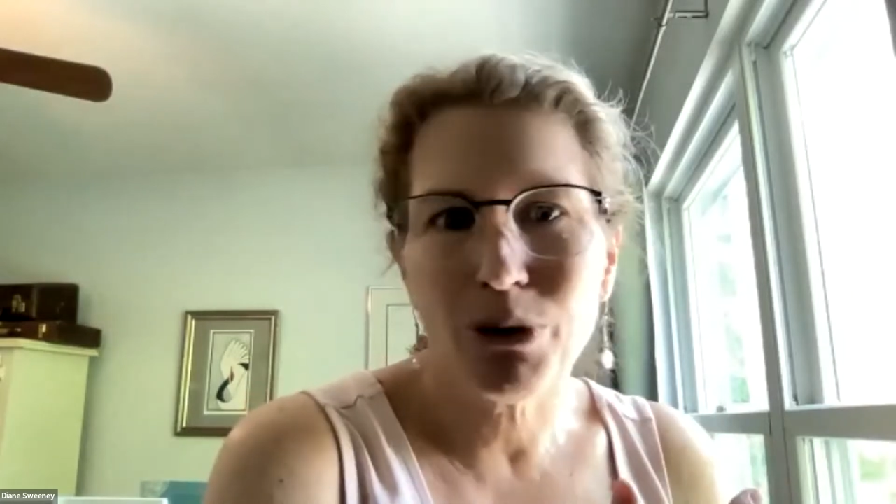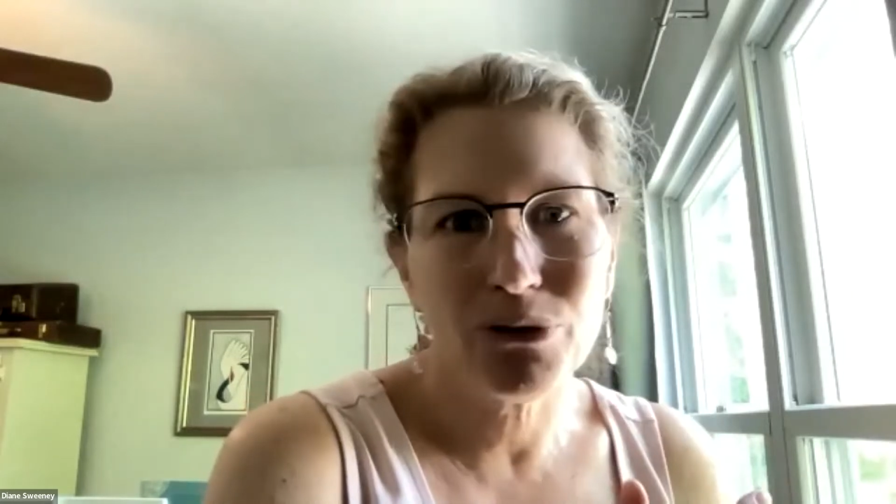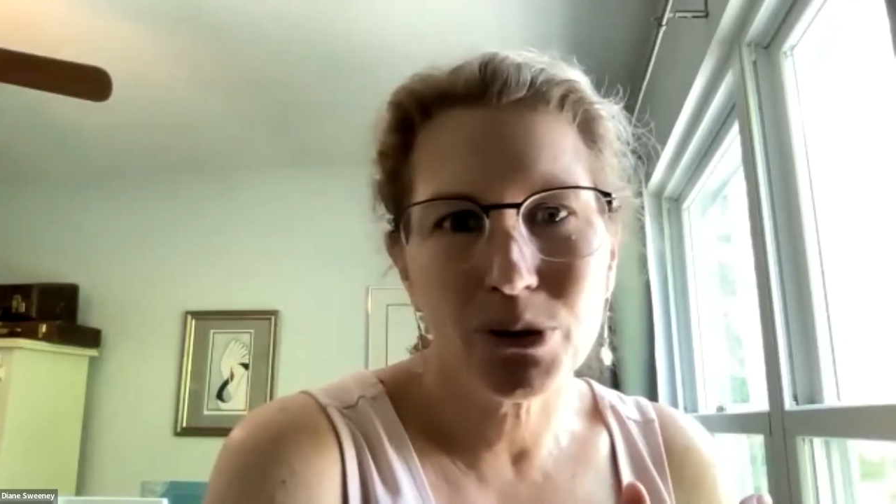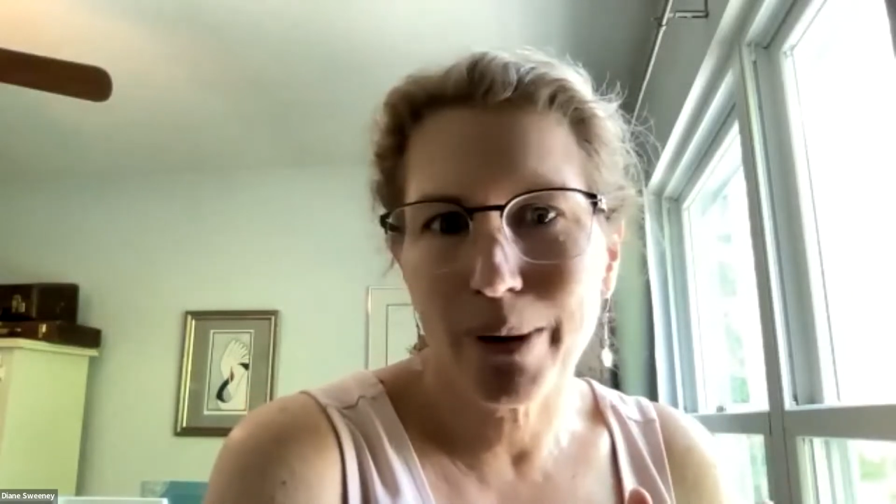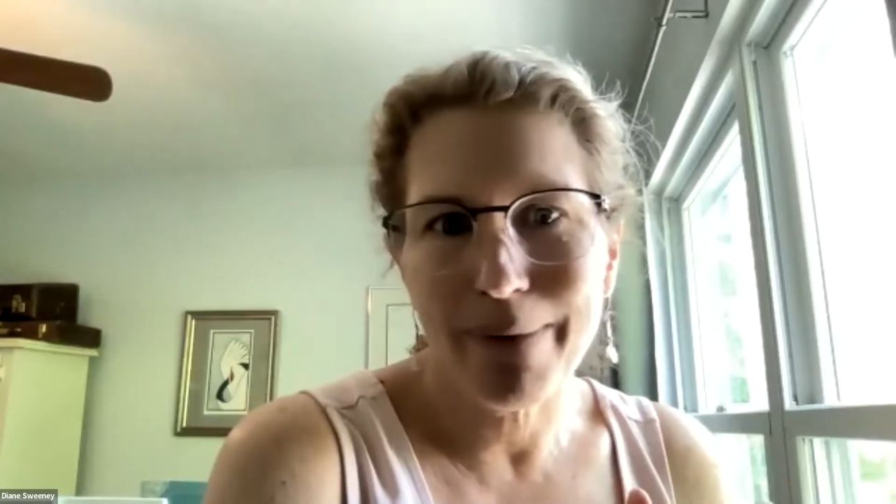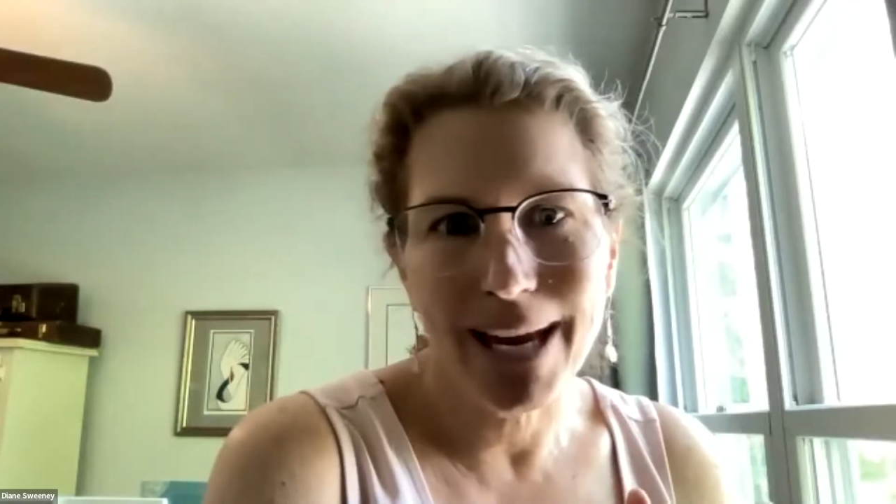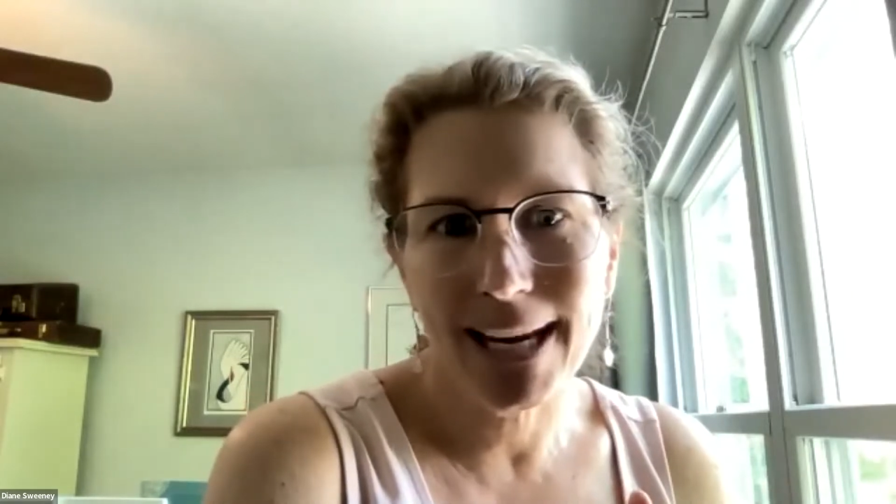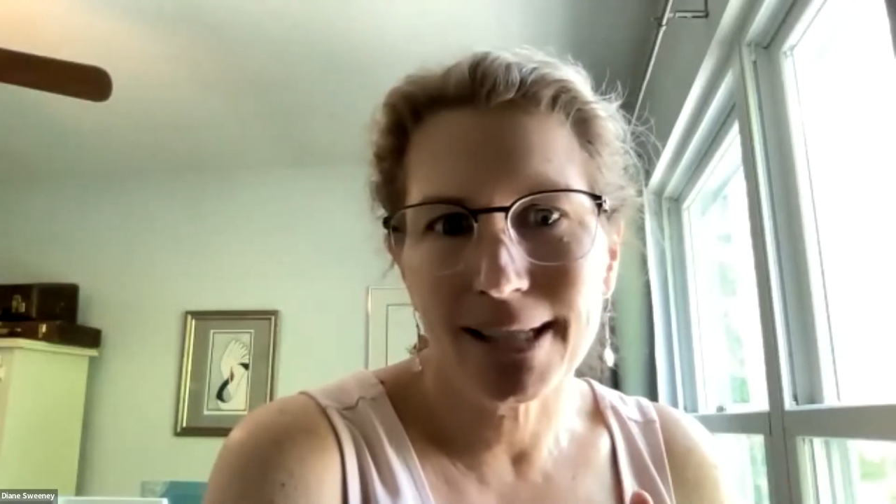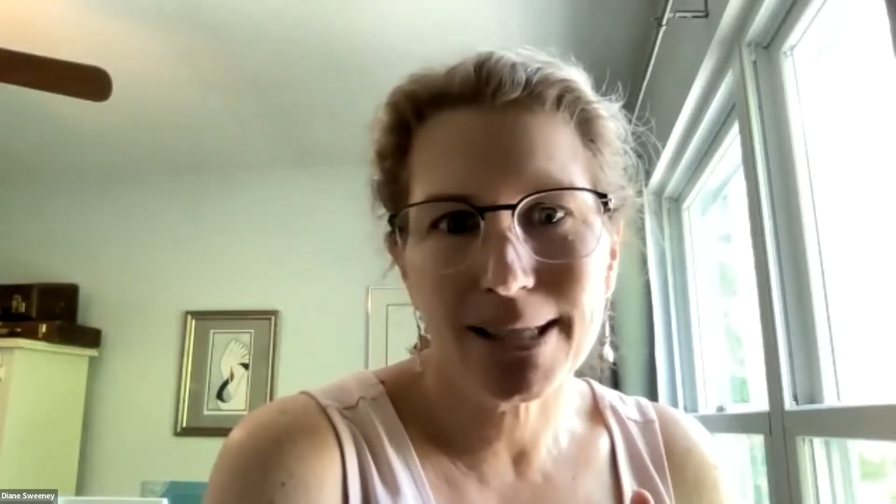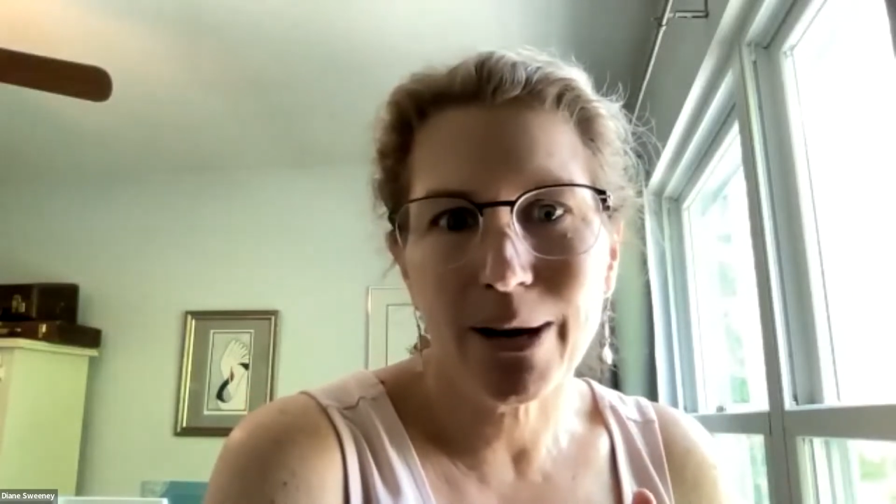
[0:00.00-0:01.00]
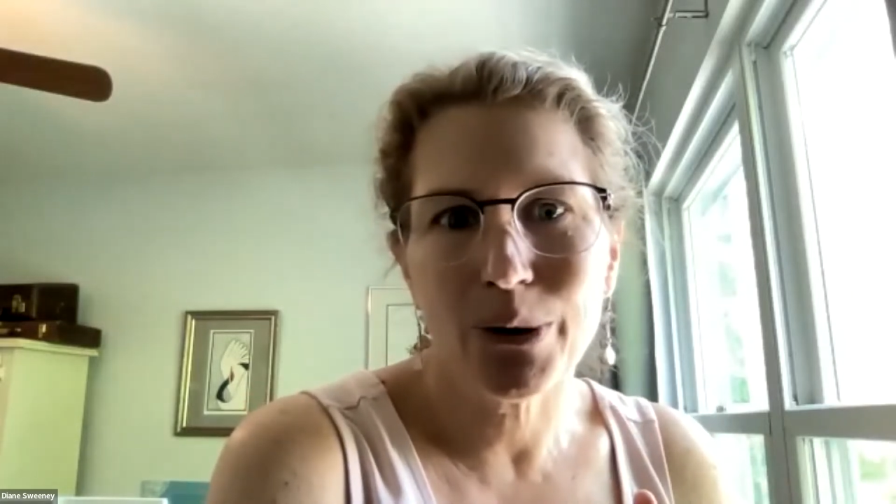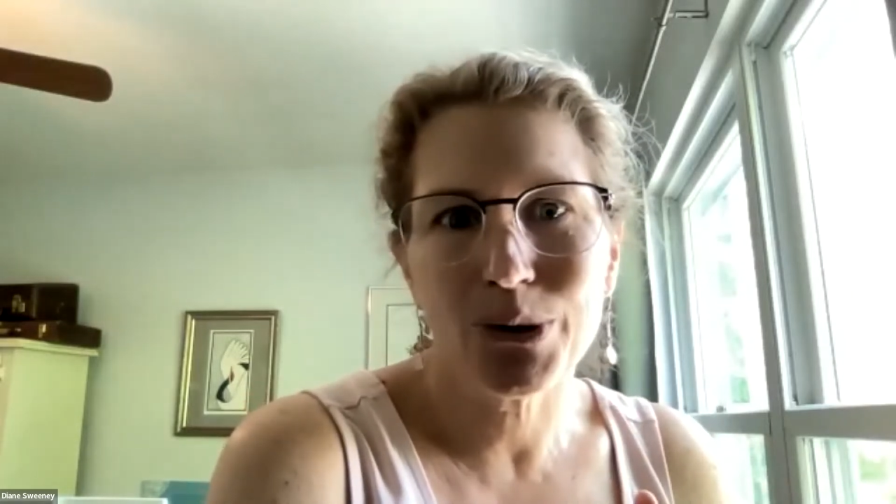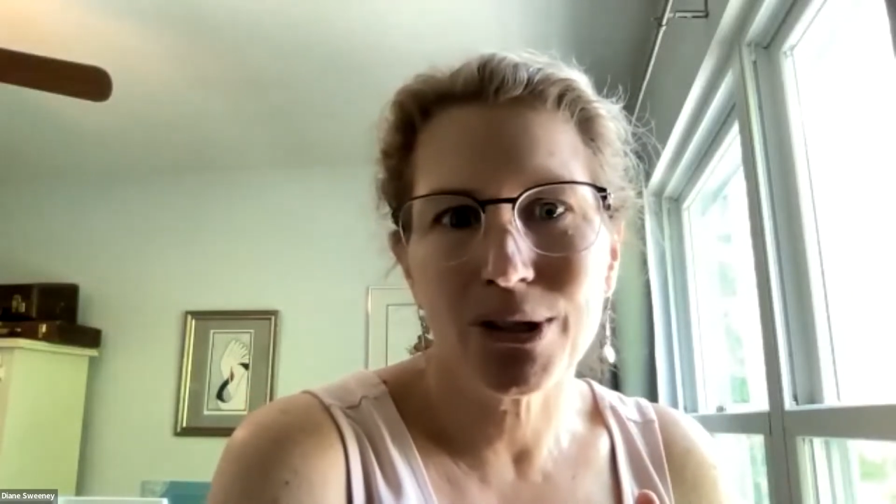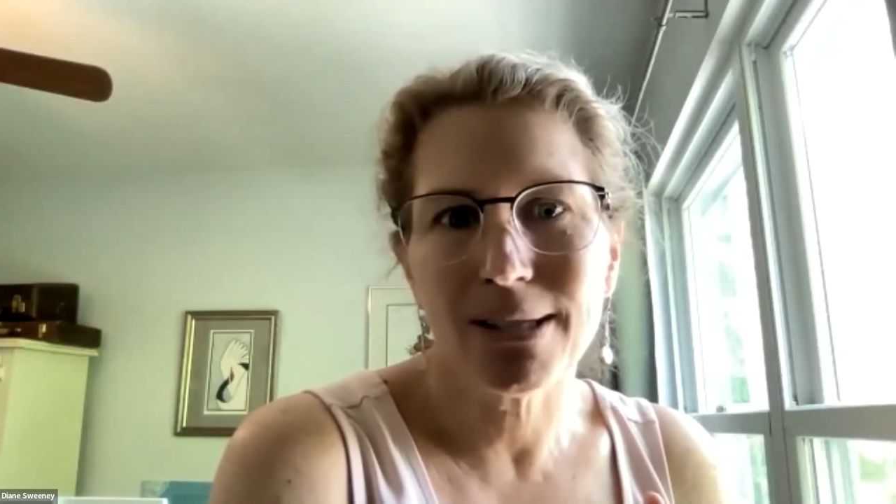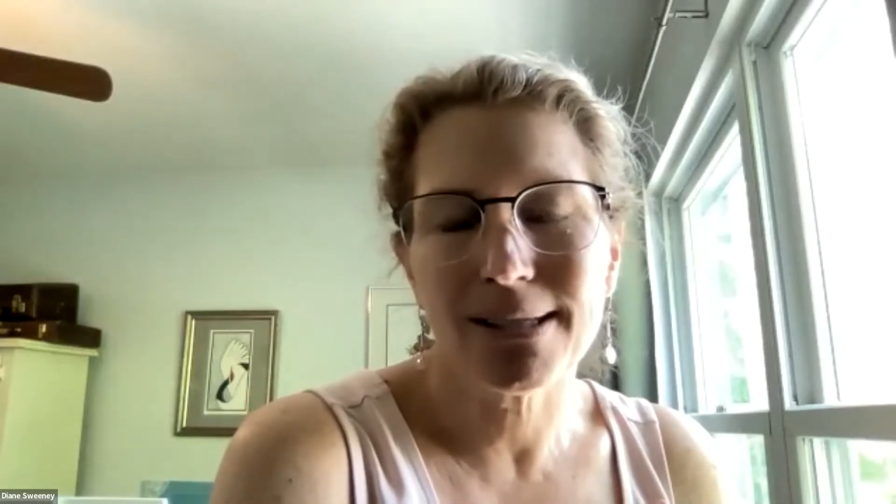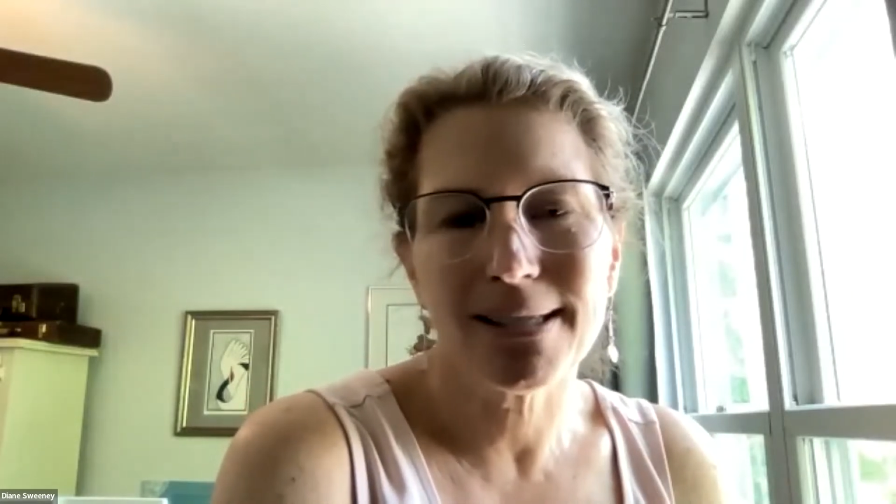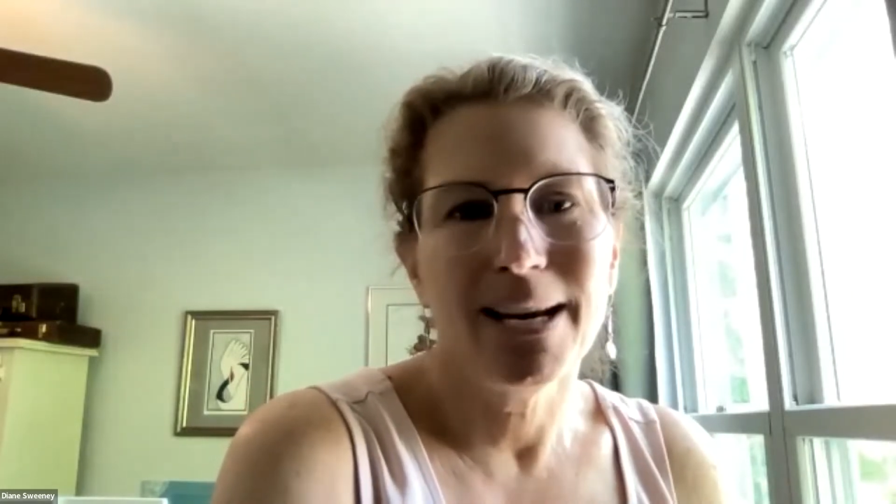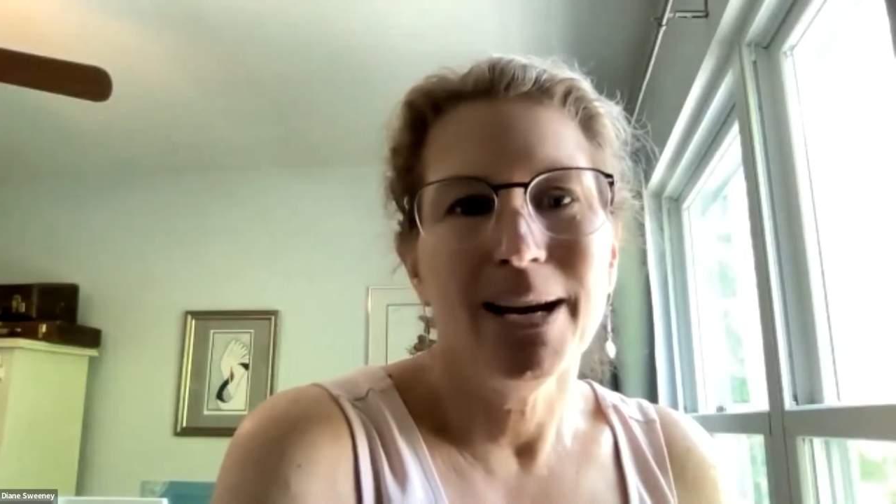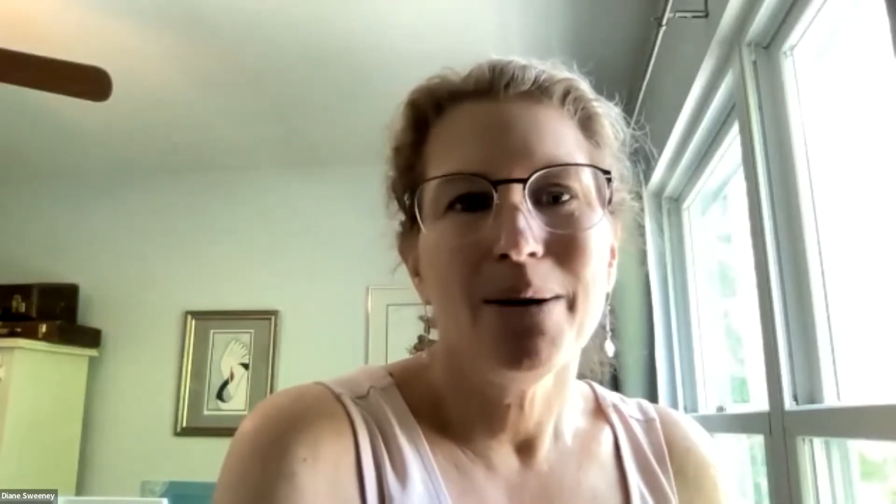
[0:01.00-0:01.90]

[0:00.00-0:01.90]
moves we make as coaches,